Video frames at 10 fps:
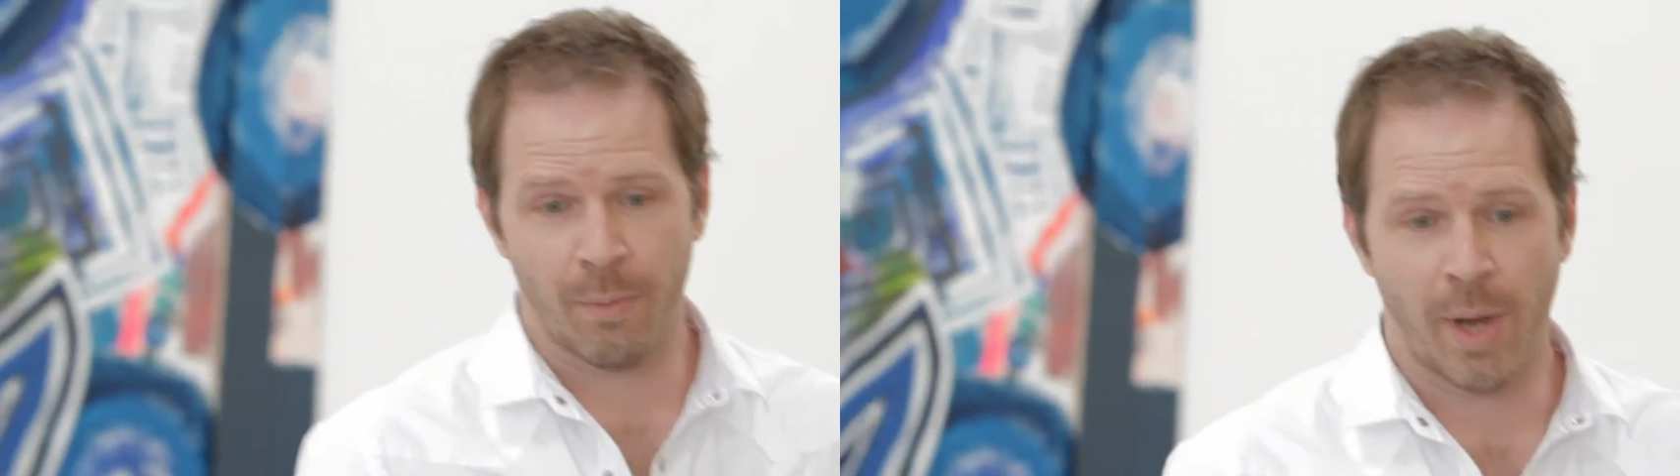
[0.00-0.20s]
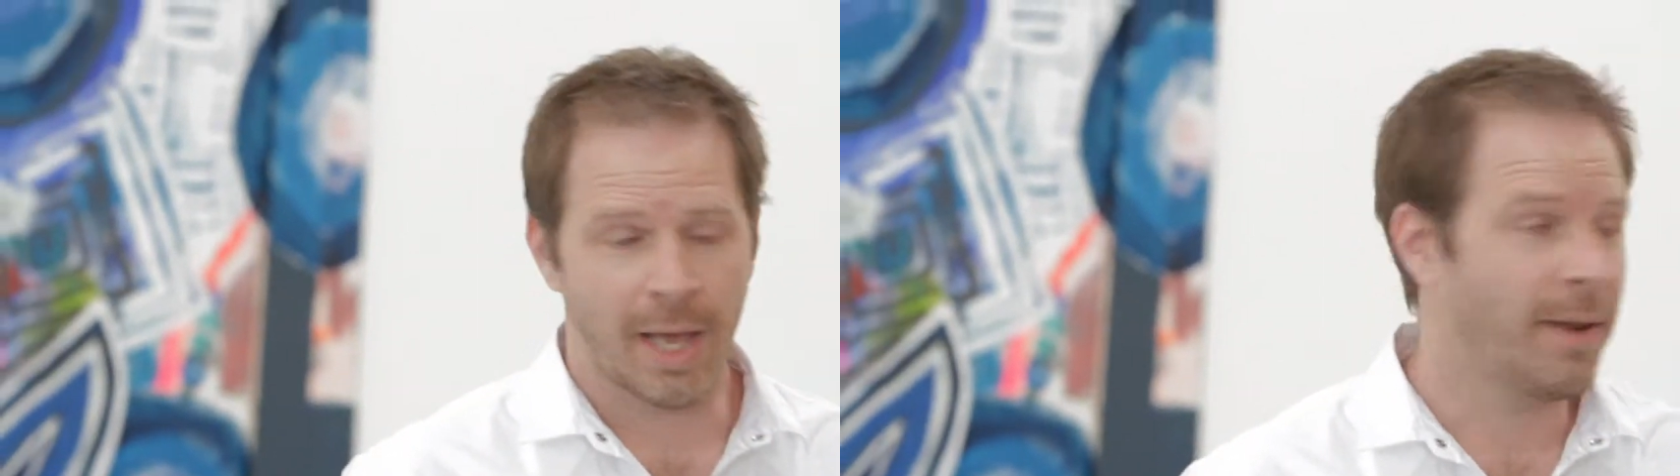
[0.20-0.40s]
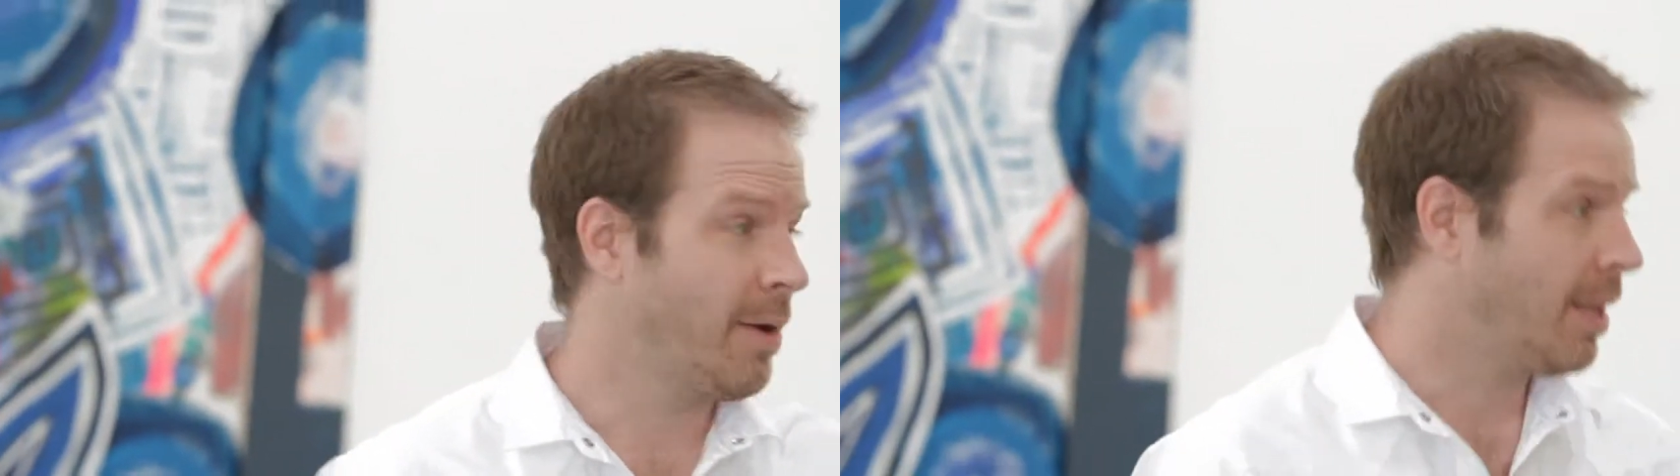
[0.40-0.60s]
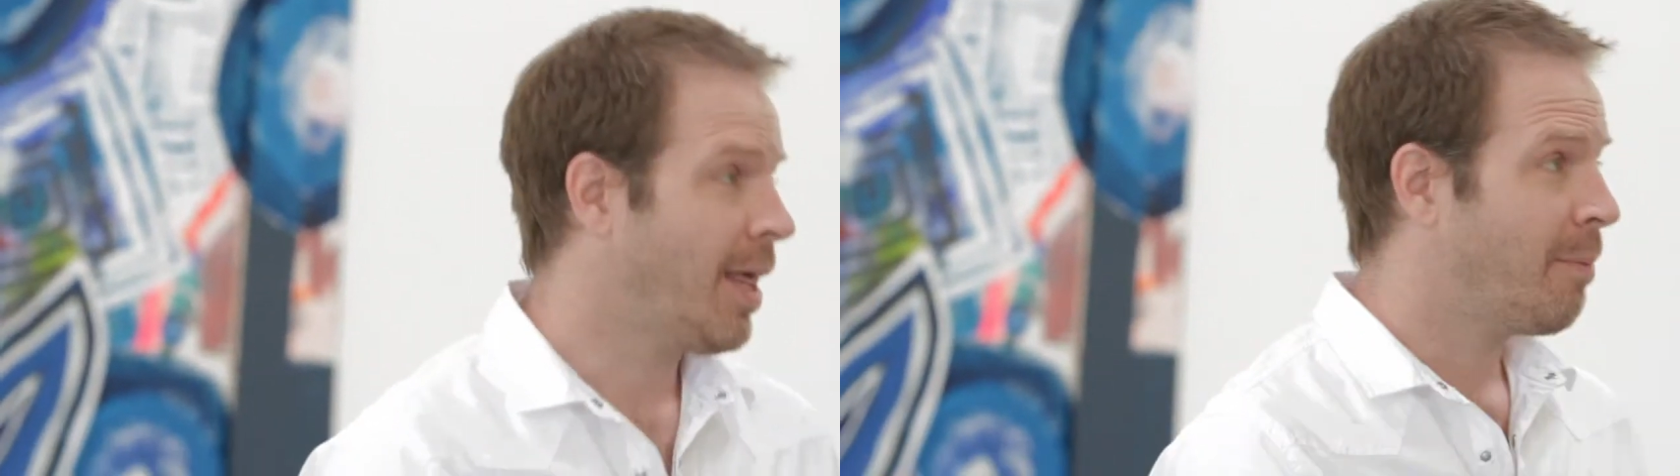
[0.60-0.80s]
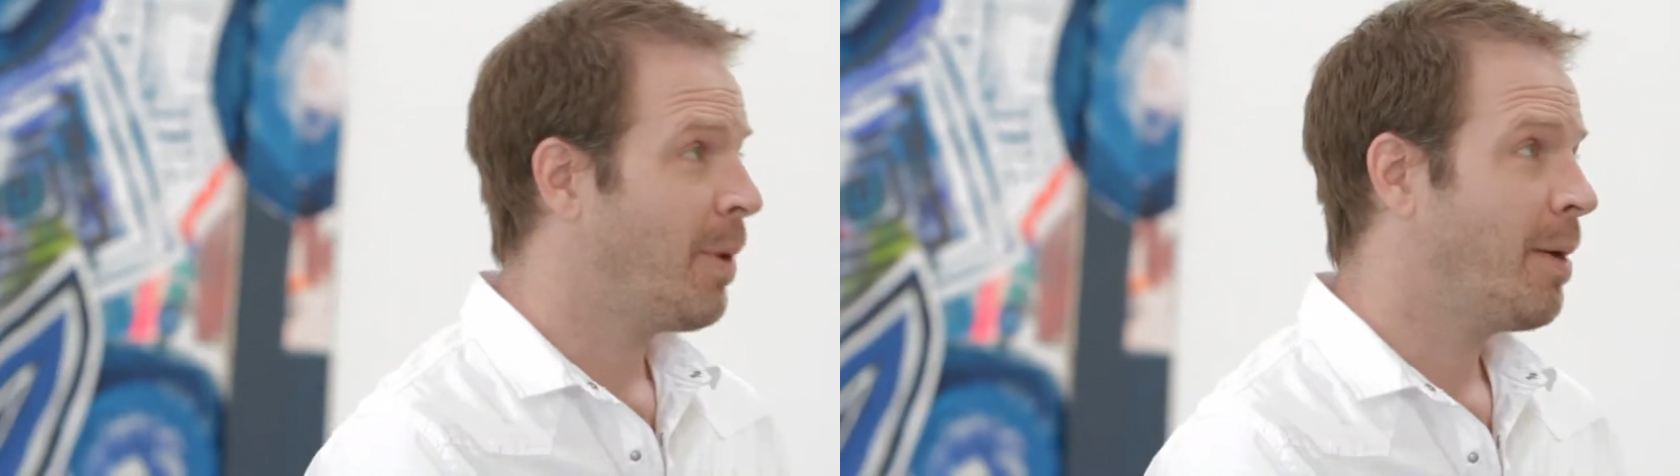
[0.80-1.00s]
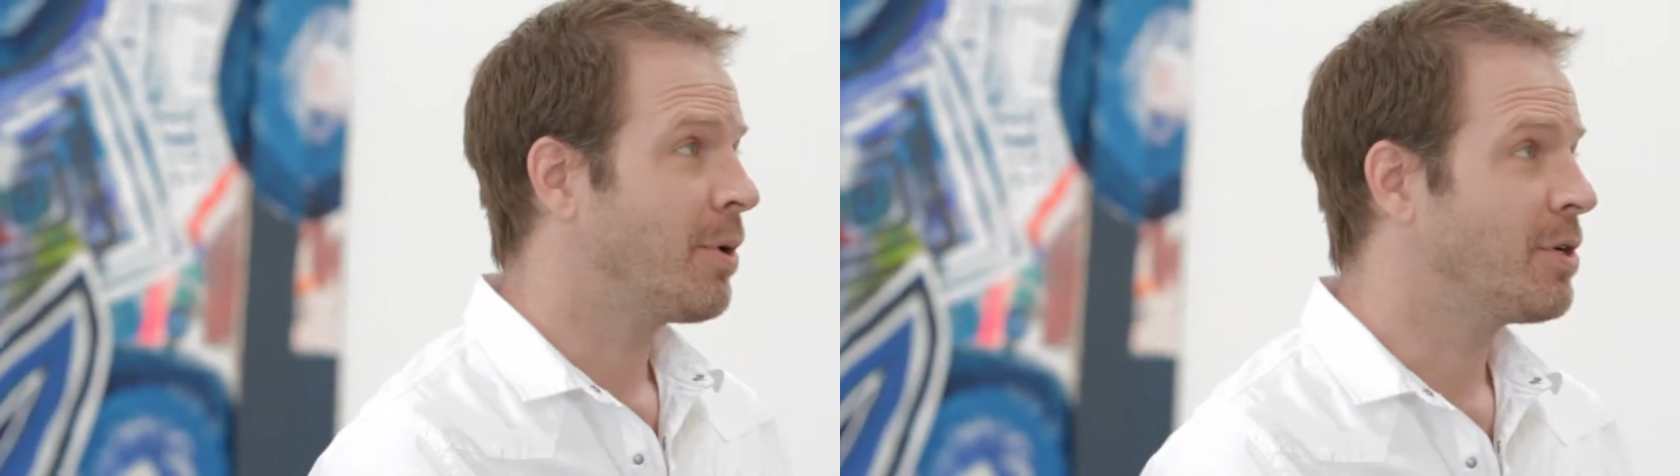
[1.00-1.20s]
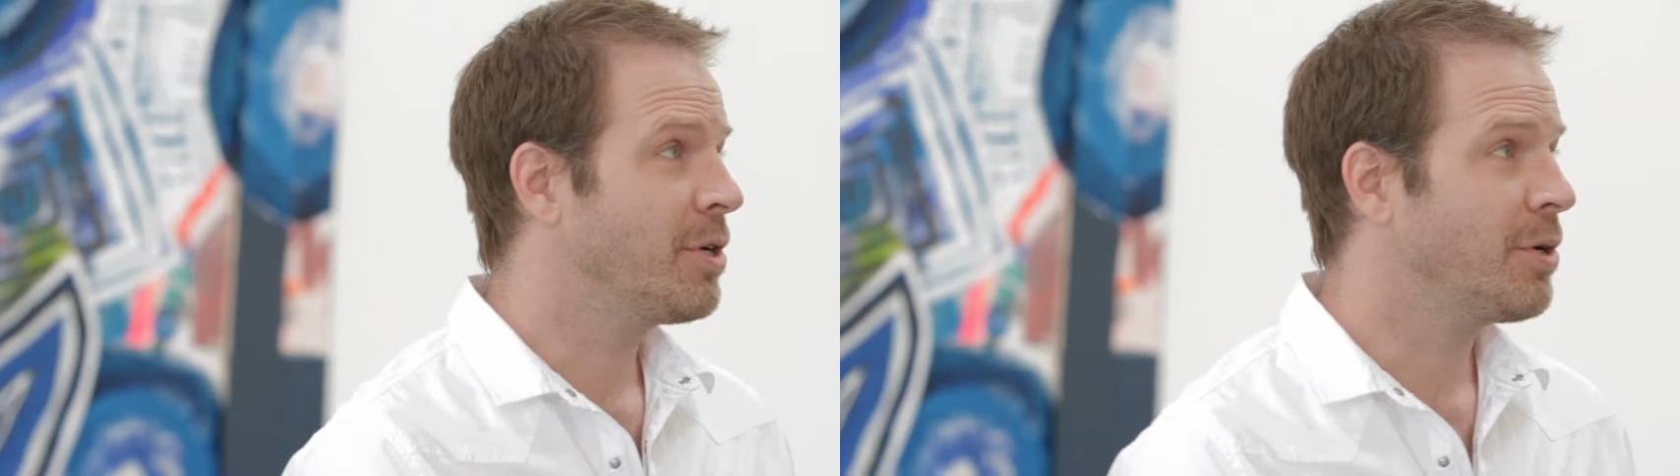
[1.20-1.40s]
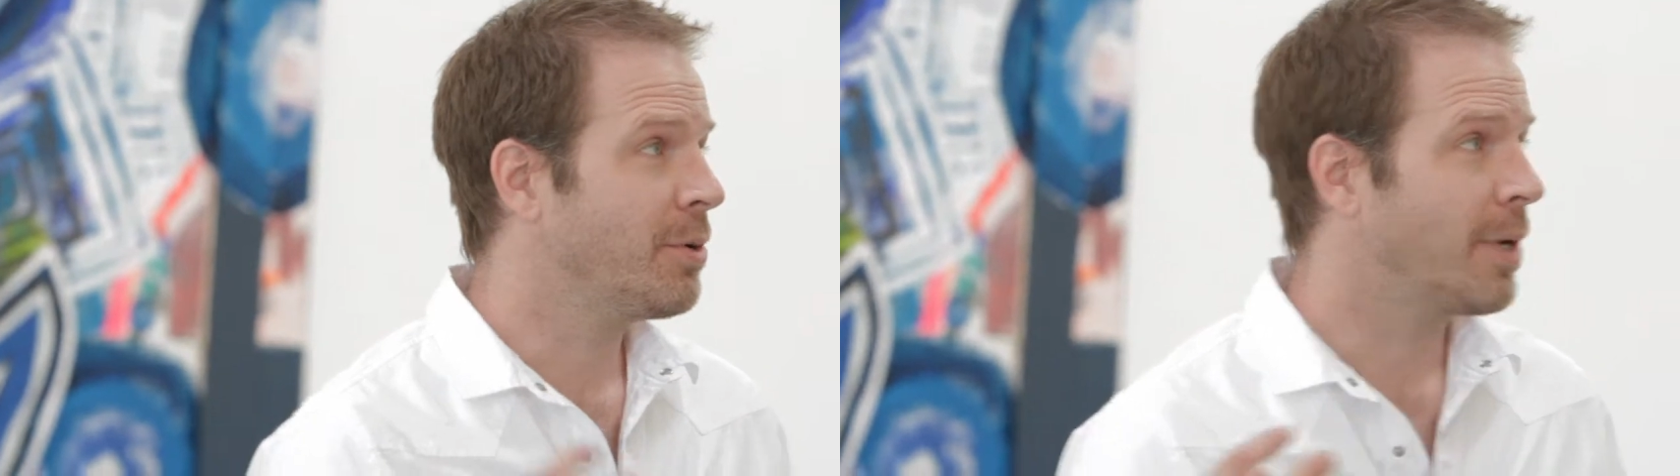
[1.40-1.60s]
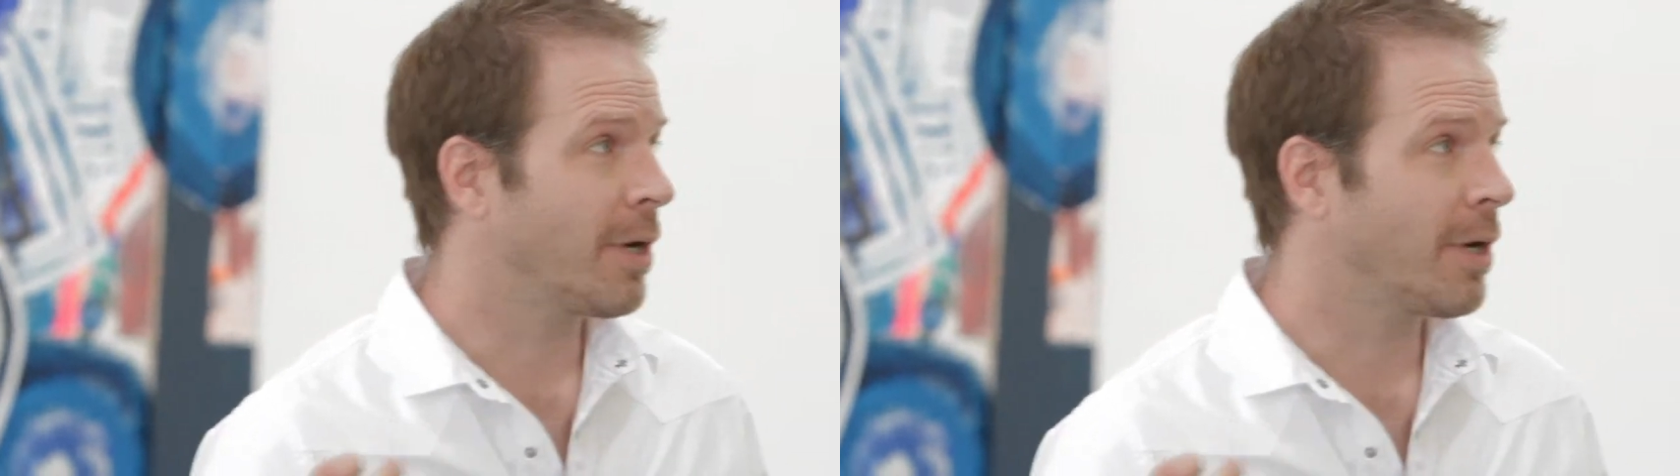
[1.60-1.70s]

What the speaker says: and a lot of paper too,